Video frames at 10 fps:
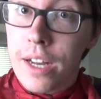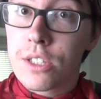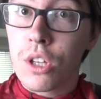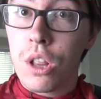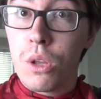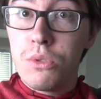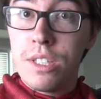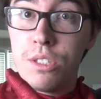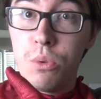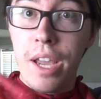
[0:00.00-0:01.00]
that as close
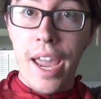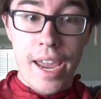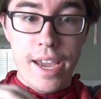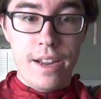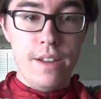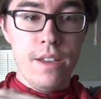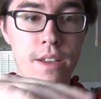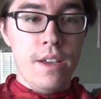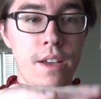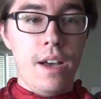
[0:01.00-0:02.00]
as you can
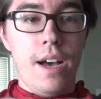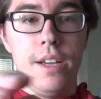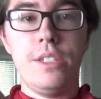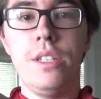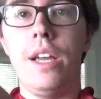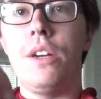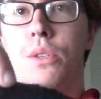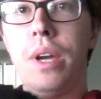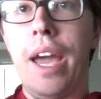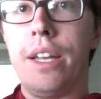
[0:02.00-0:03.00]
uh, to there.
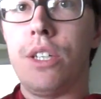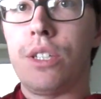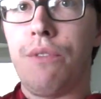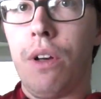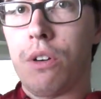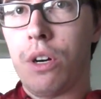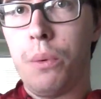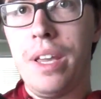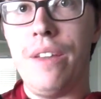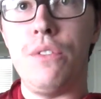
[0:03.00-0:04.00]
You can adjust the
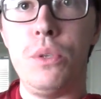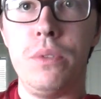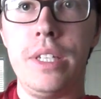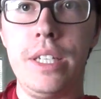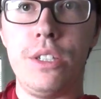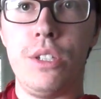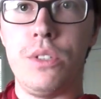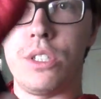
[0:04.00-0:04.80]
Velcro if you need to,